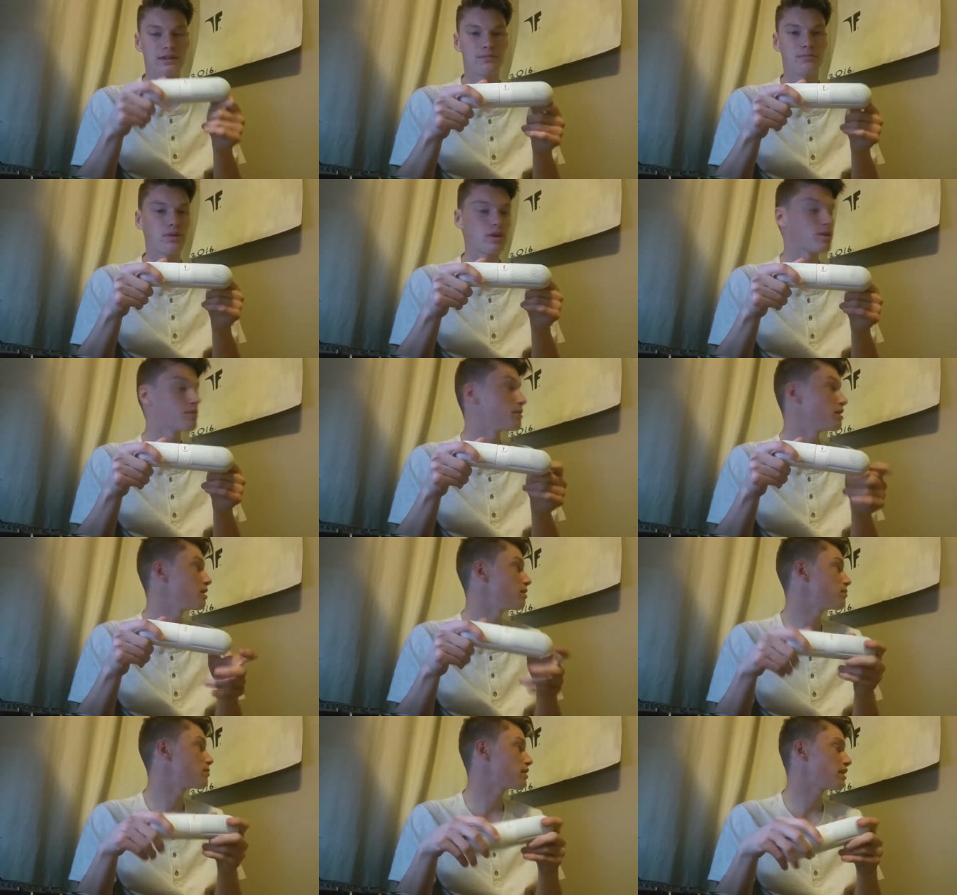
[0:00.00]
put them
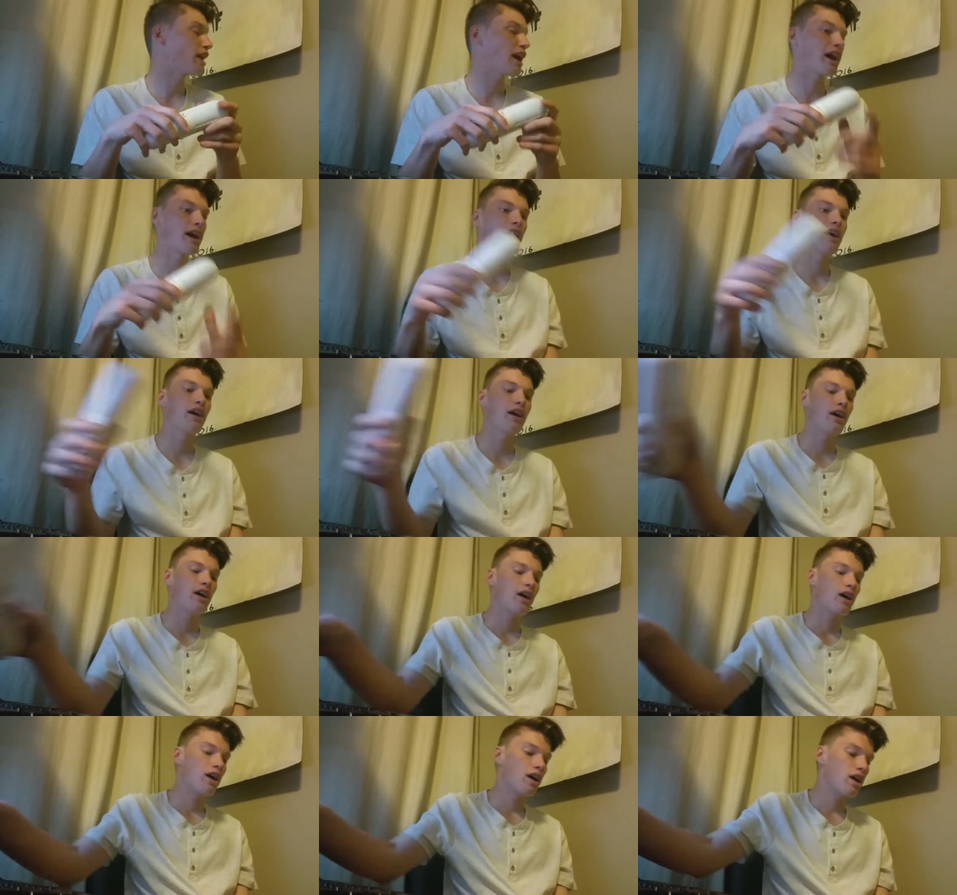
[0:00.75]
in, but yeah.
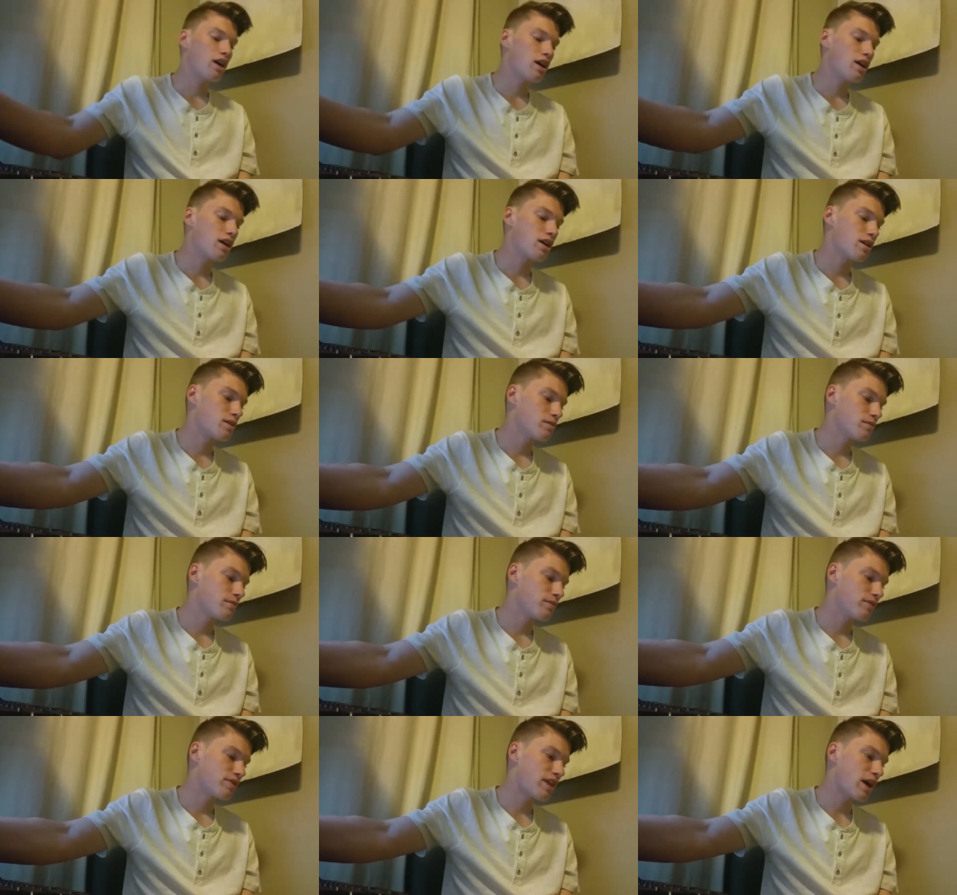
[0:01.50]

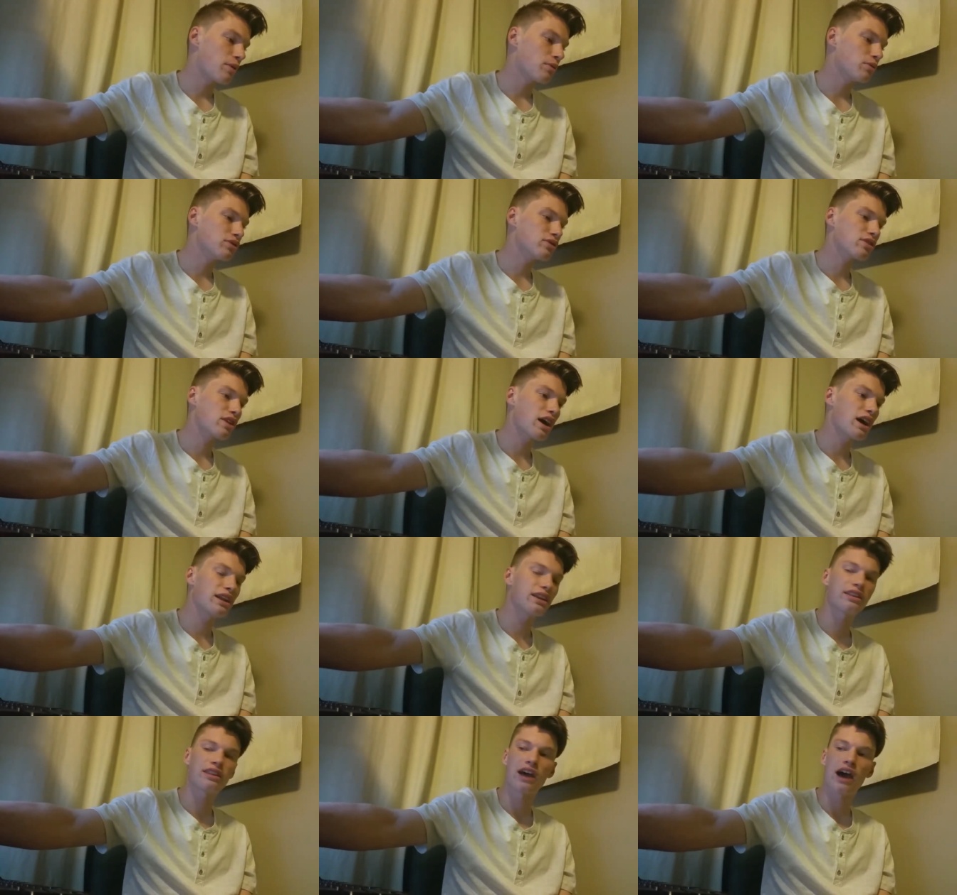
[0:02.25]
That was
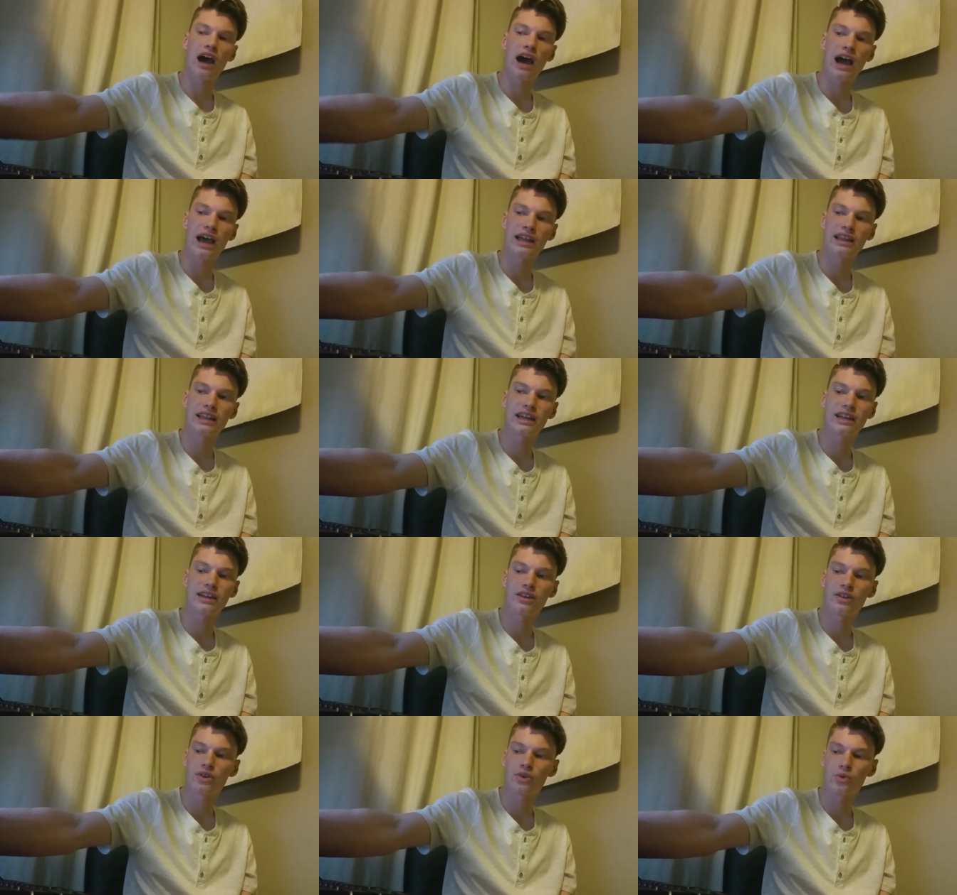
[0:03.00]
kind of the
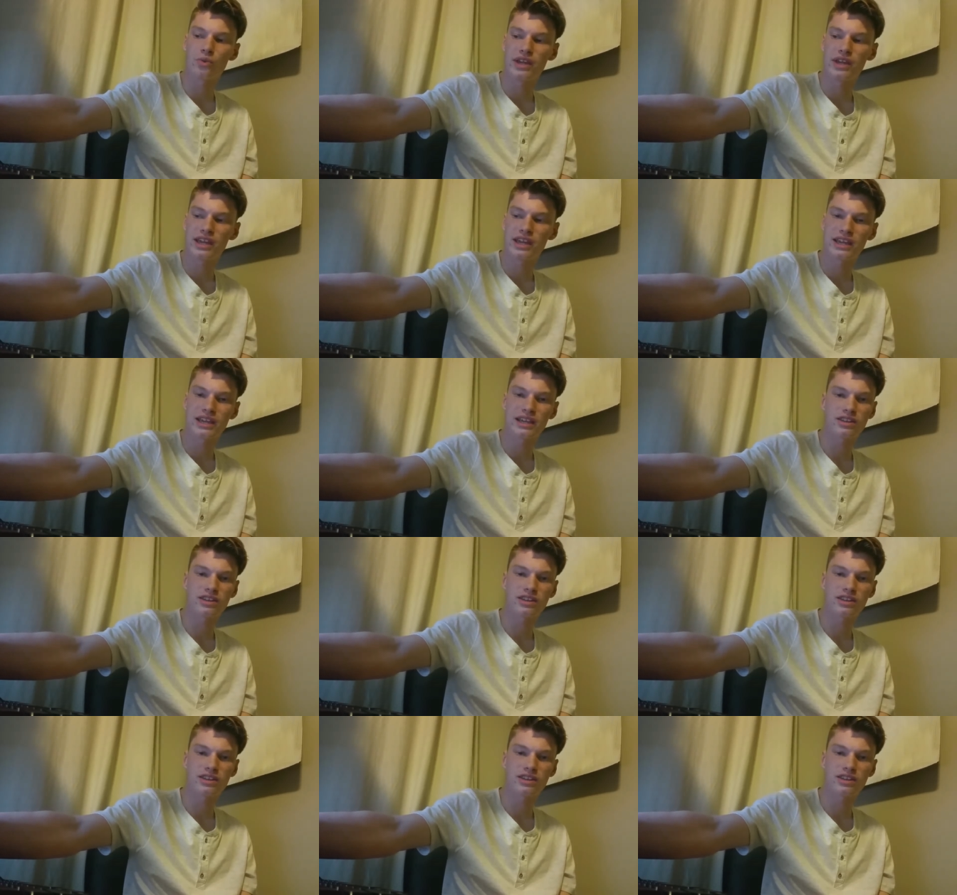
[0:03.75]
highlight of the week.